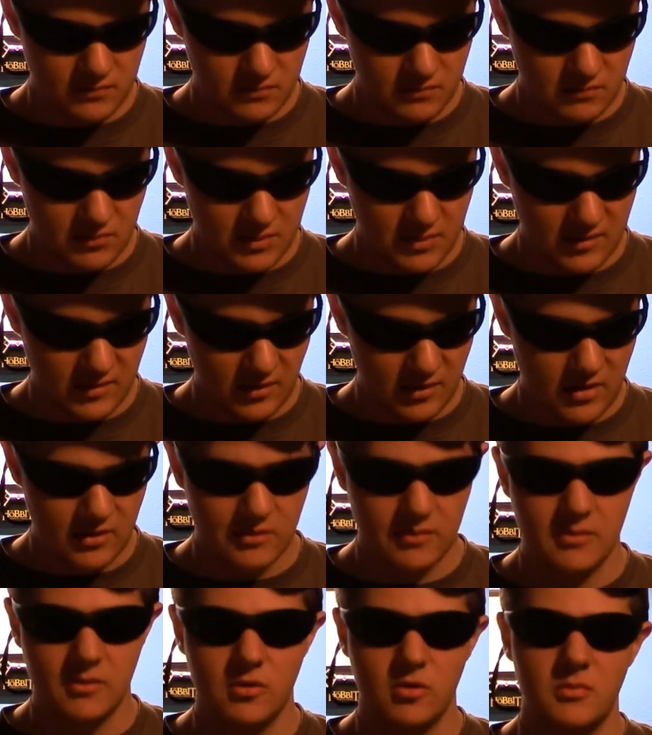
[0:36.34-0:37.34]
maybe tell
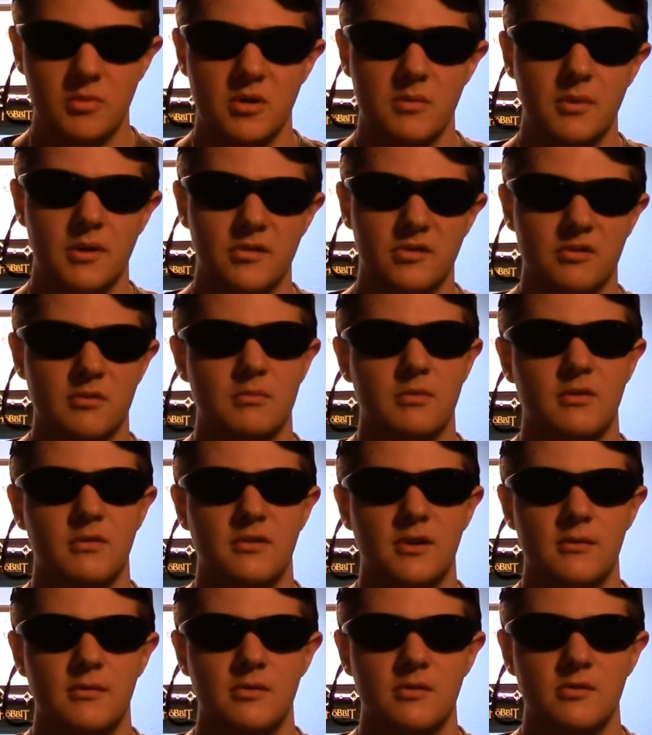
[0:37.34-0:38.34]
you a little bit about some of my
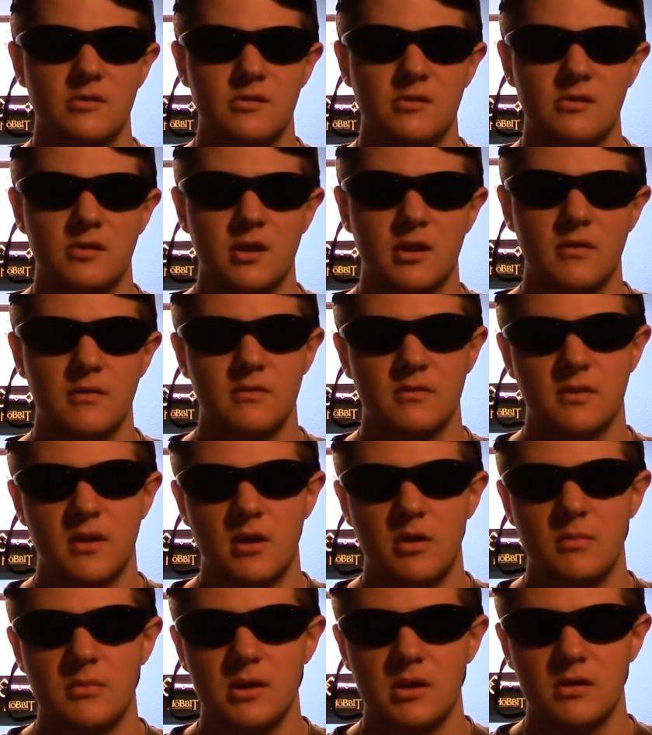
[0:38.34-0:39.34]
favorites and stuff, and
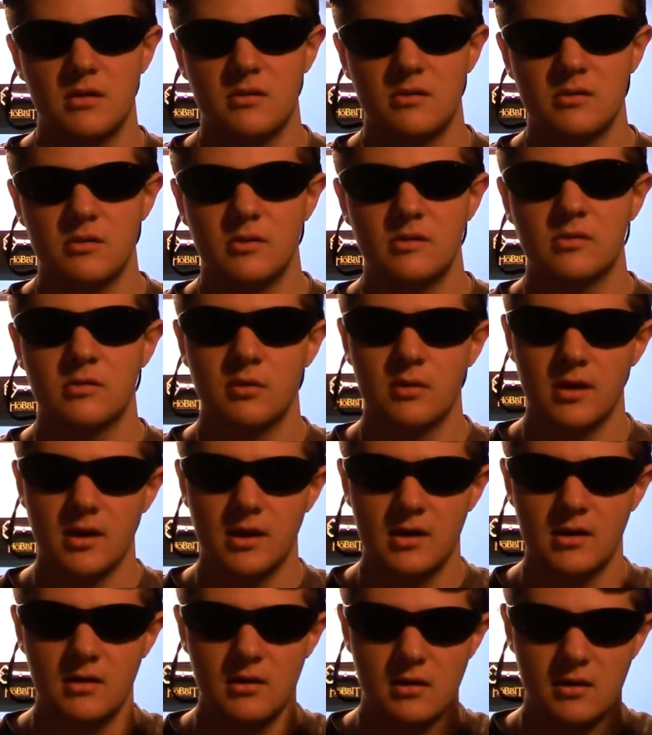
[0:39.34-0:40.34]
that'll be it. So let's go
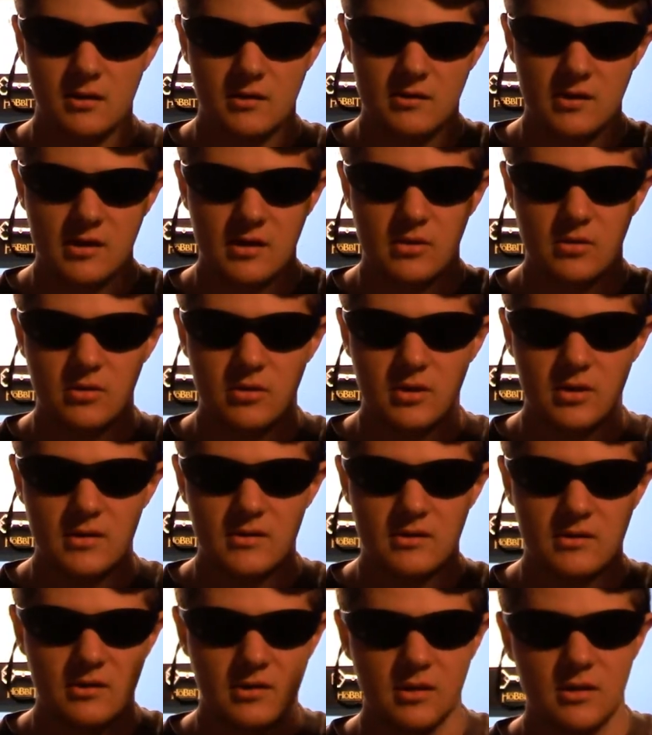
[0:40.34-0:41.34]
ahead and take a look
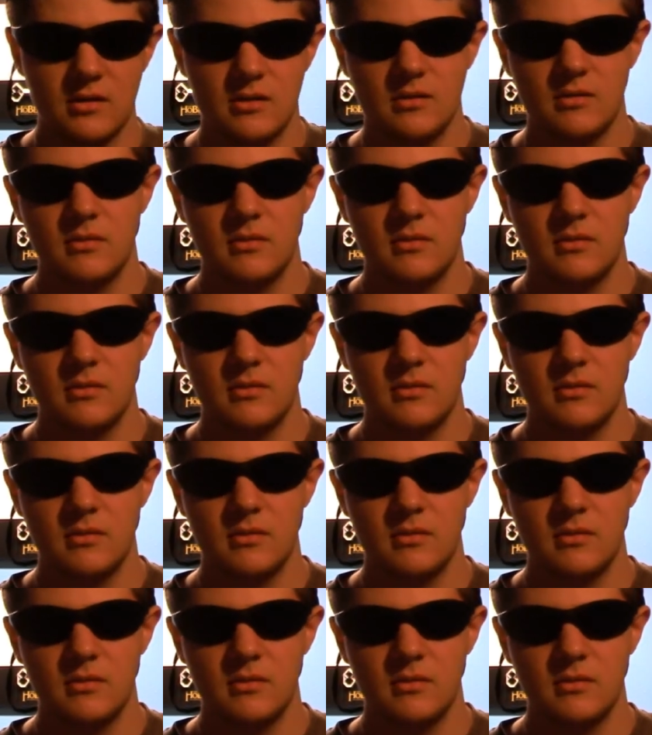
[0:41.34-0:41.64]
inside.